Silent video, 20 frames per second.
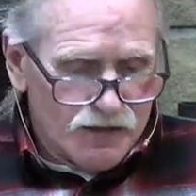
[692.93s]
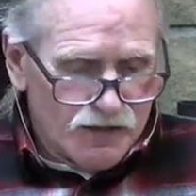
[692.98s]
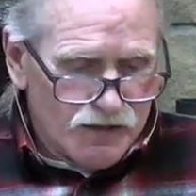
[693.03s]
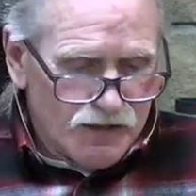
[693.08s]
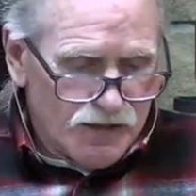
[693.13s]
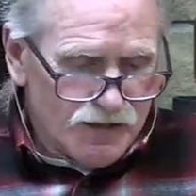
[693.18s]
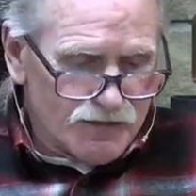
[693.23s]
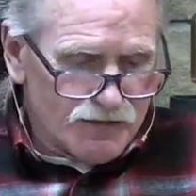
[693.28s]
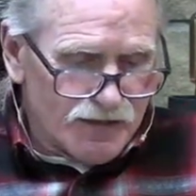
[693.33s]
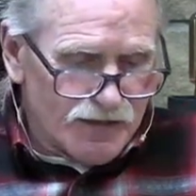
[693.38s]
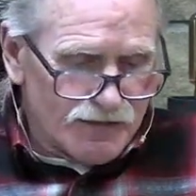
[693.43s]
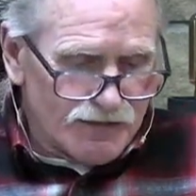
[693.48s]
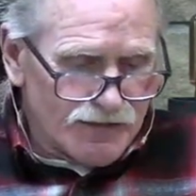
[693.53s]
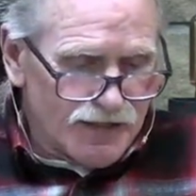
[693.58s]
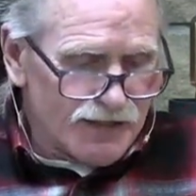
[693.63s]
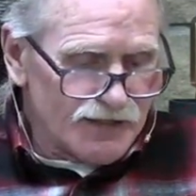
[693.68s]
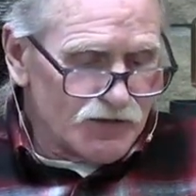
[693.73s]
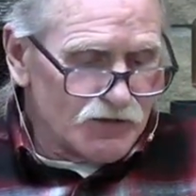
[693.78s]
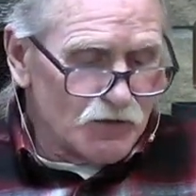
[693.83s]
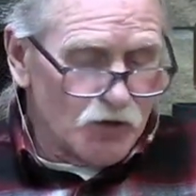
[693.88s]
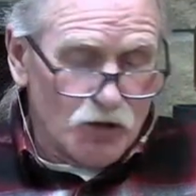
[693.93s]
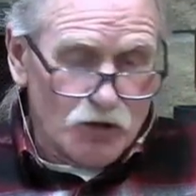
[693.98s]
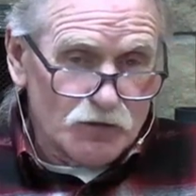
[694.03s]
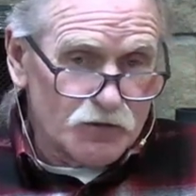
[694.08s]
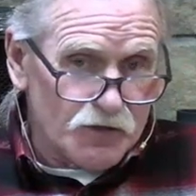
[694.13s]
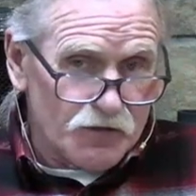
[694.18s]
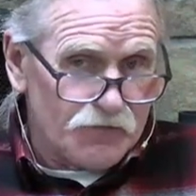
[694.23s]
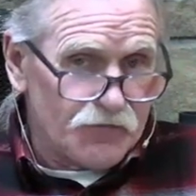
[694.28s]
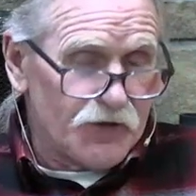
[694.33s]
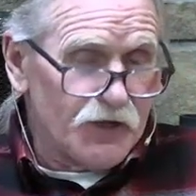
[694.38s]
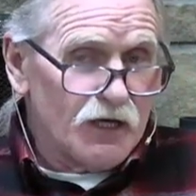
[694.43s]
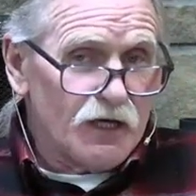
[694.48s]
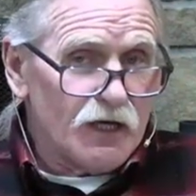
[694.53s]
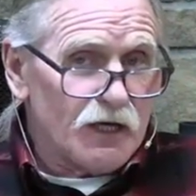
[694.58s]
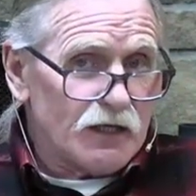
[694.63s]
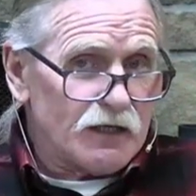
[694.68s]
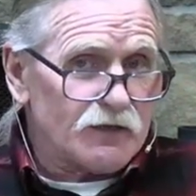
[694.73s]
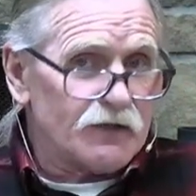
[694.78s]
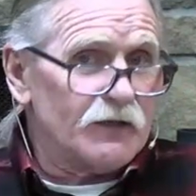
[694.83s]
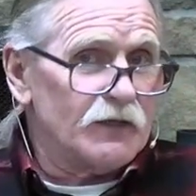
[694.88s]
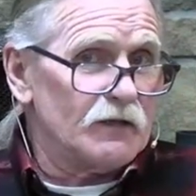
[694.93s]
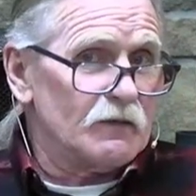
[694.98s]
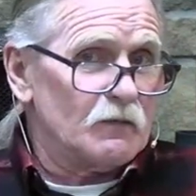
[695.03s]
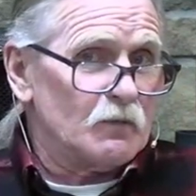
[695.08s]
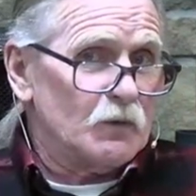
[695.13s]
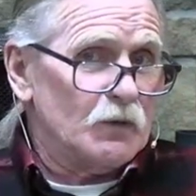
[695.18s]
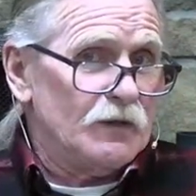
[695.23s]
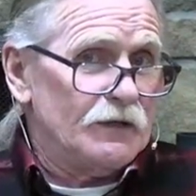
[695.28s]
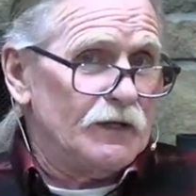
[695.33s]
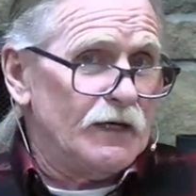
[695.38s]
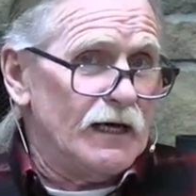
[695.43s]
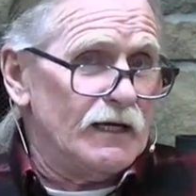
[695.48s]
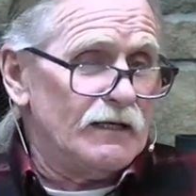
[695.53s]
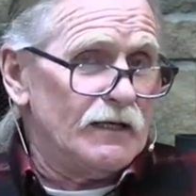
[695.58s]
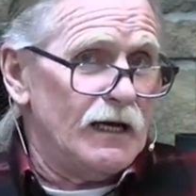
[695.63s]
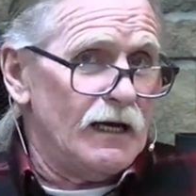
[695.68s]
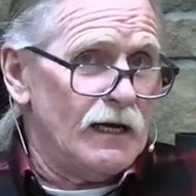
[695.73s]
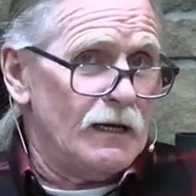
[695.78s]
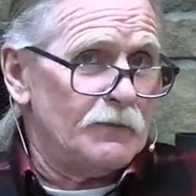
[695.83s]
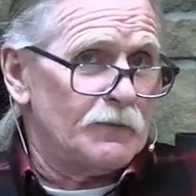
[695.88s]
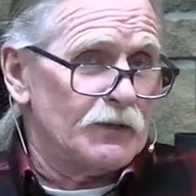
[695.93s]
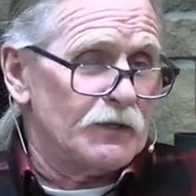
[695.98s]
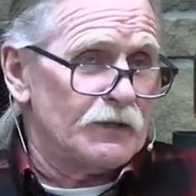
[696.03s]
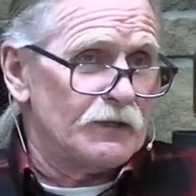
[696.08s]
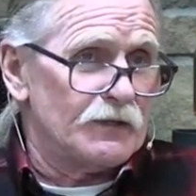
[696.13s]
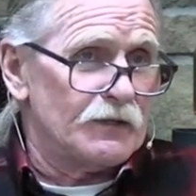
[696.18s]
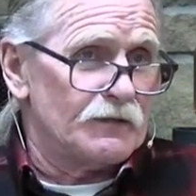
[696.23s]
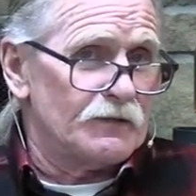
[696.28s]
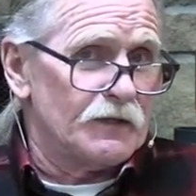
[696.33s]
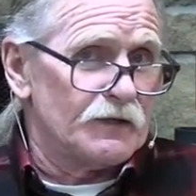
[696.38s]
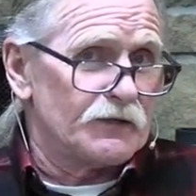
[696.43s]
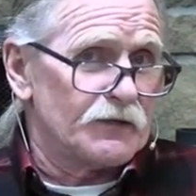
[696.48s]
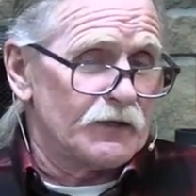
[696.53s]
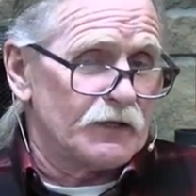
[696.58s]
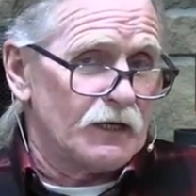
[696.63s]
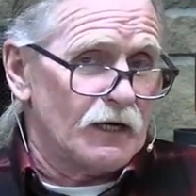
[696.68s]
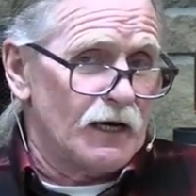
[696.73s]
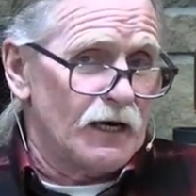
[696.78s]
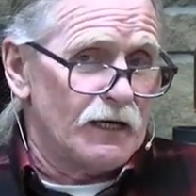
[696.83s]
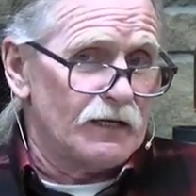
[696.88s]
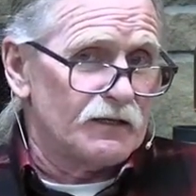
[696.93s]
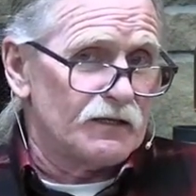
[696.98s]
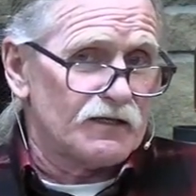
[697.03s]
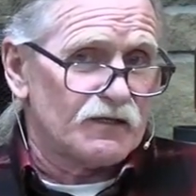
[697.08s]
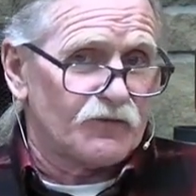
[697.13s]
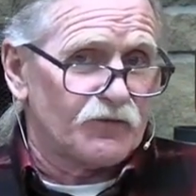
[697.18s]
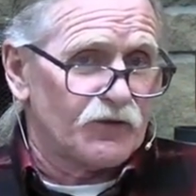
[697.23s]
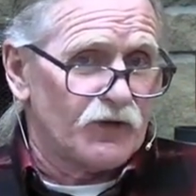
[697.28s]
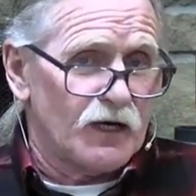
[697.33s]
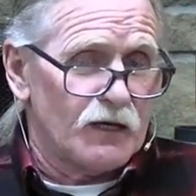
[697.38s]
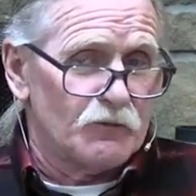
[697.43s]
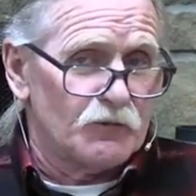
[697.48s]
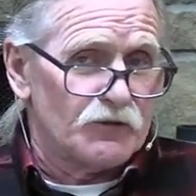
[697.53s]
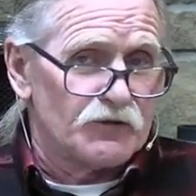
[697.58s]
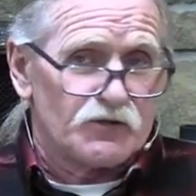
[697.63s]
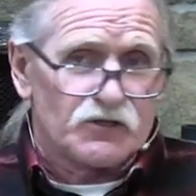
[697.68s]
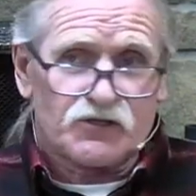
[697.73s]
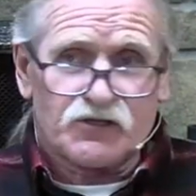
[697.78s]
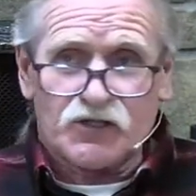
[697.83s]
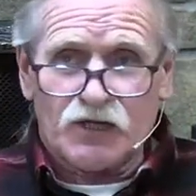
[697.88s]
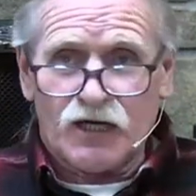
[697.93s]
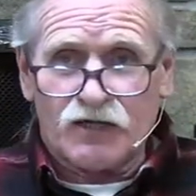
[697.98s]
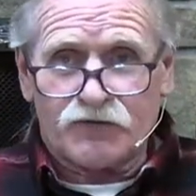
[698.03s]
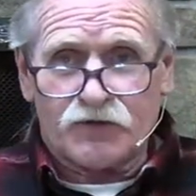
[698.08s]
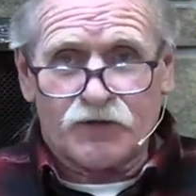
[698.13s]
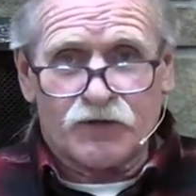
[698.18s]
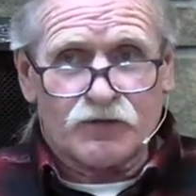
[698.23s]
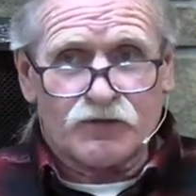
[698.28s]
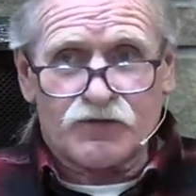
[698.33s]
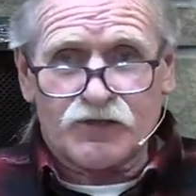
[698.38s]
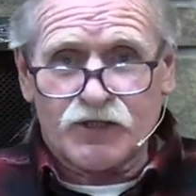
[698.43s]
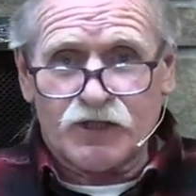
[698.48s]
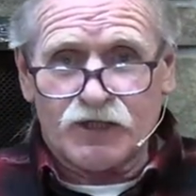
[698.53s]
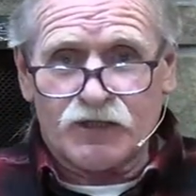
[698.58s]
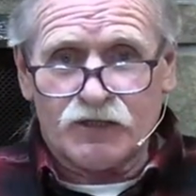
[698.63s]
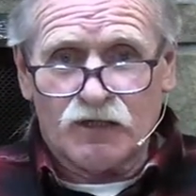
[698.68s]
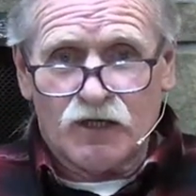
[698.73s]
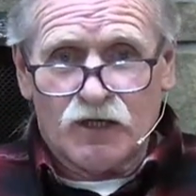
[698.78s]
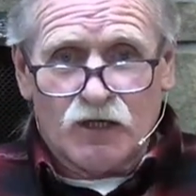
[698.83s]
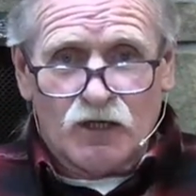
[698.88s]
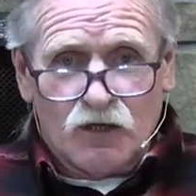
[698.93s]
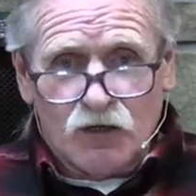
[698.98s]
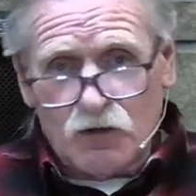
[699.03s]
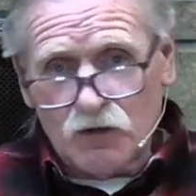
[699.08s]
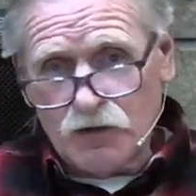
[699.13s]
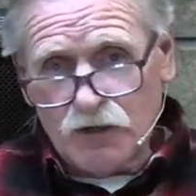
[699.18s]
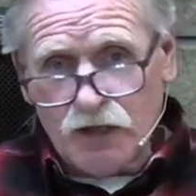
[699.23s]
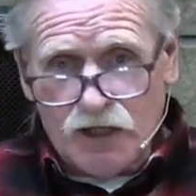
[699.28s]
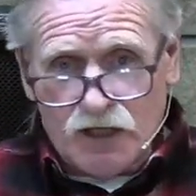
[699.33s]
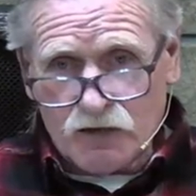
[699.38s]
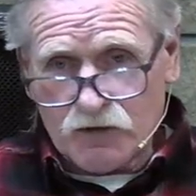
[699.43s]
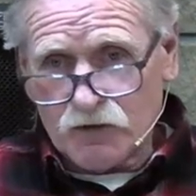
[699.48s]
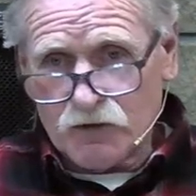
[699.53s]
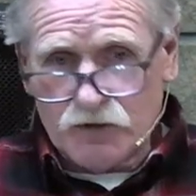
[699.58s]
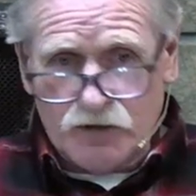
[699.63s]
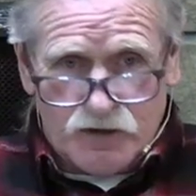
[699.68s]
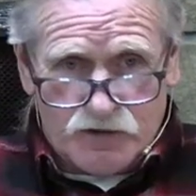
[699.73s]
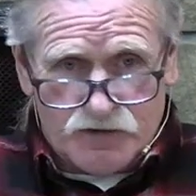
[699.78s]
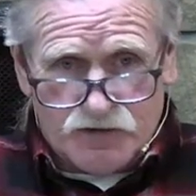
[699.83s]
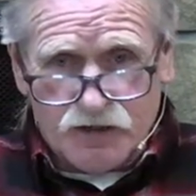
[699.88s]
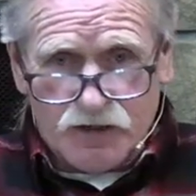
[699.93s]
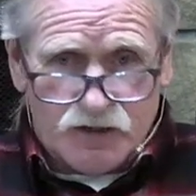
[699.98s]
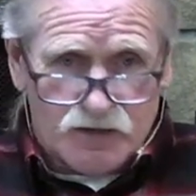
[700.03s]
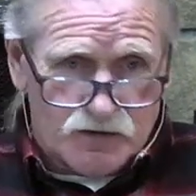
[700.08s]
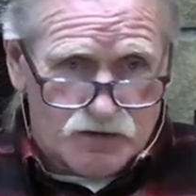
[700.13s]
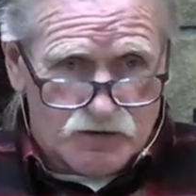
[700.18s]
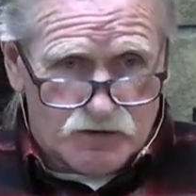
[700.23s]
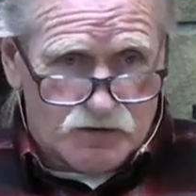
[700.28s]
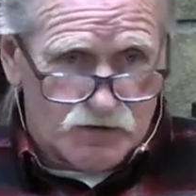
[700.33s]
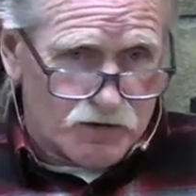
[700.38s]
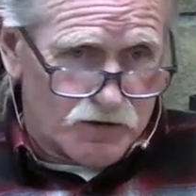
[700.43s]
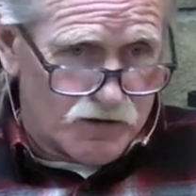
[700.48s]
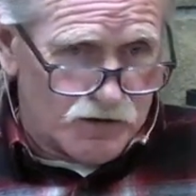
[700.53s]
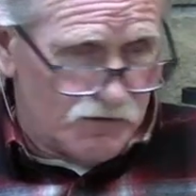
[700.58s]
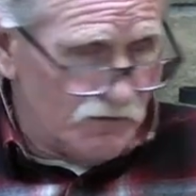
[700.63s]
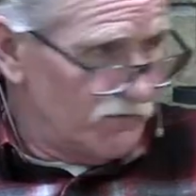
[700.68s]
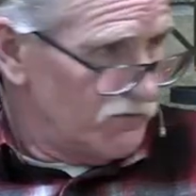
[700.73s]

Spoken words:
And I can hardly think that when that happened, that the guy and his family just sat there and said, "Oh yeah, go ahead and take it and cook it."